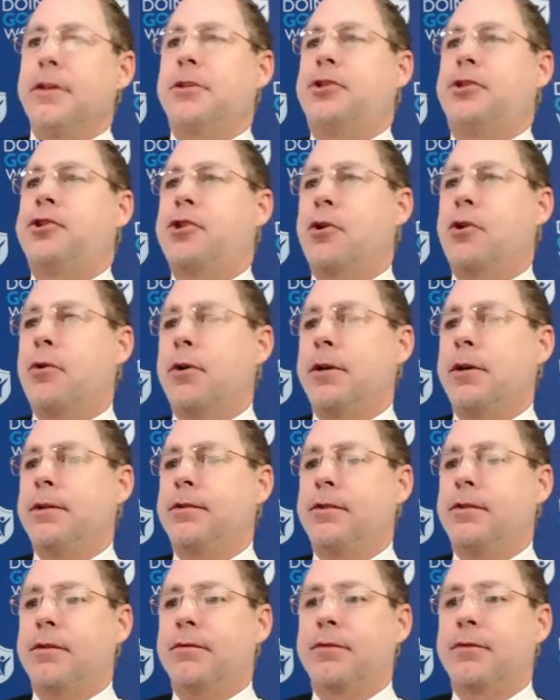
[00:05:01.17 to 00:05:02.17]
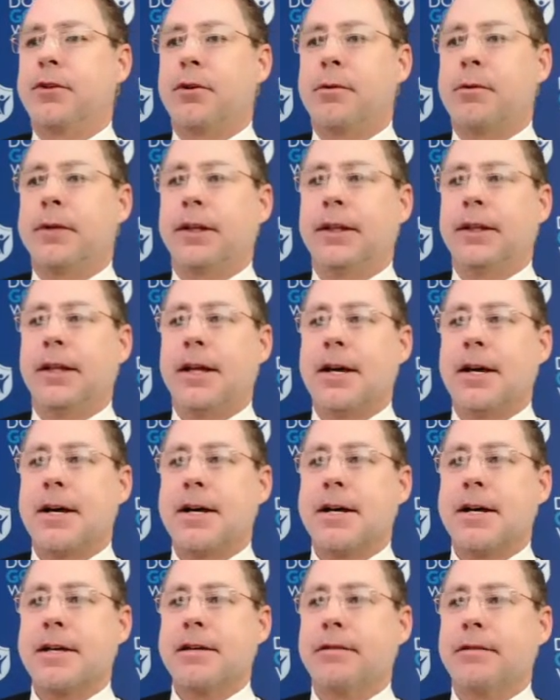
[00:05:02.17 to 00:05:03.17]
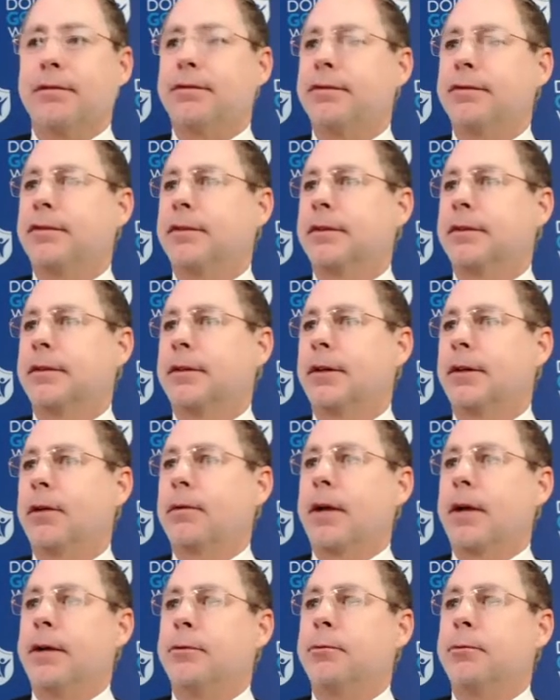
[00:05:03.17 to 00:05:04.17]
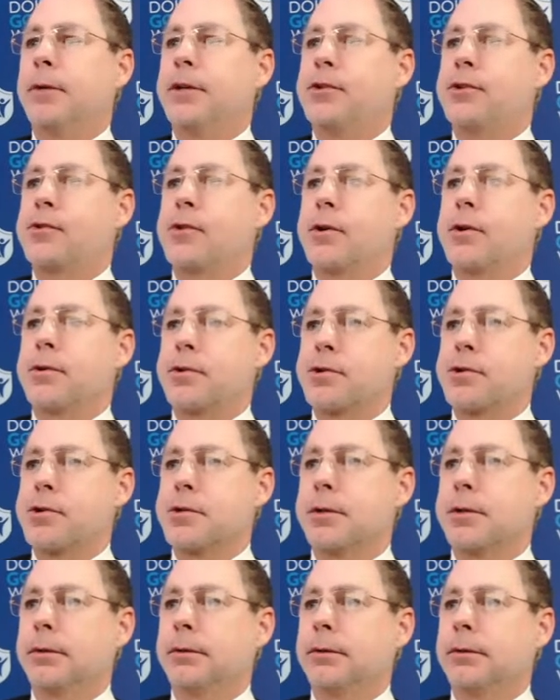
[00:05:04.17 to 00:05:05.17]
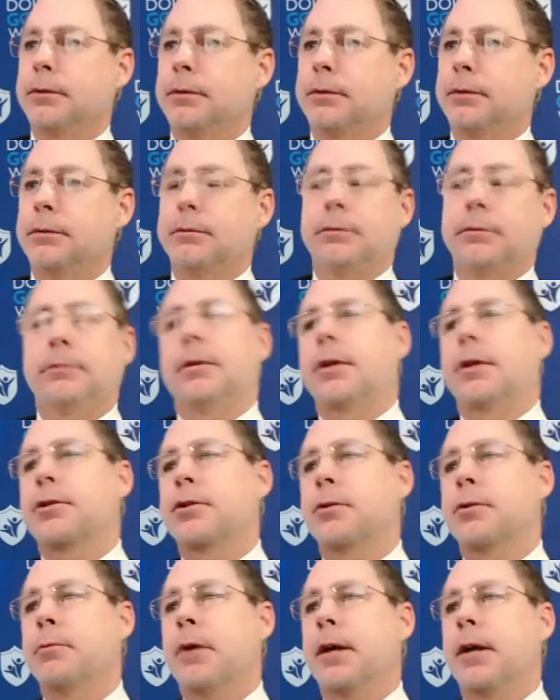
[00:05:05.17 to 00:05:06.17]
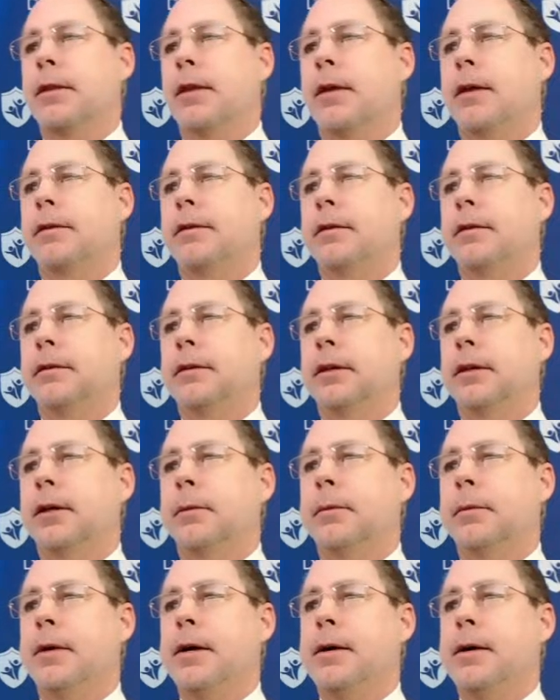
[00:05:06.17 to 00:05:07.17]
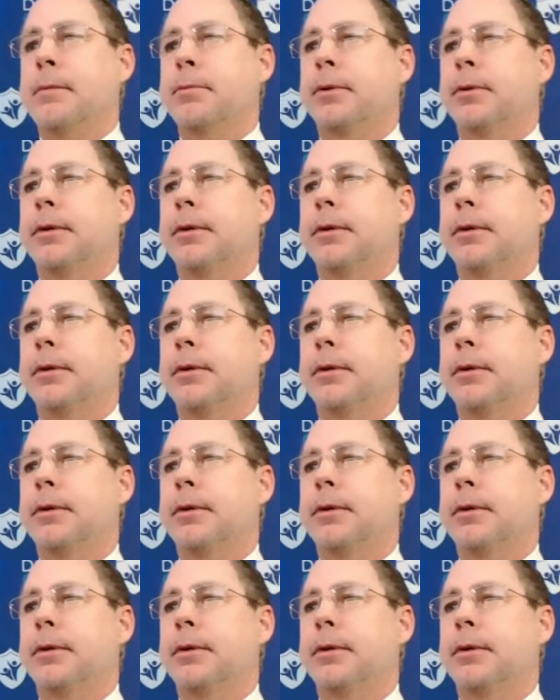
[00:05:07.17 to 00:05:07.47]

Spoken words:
joys of going live. Okay, research. Not sure why that didn't come up.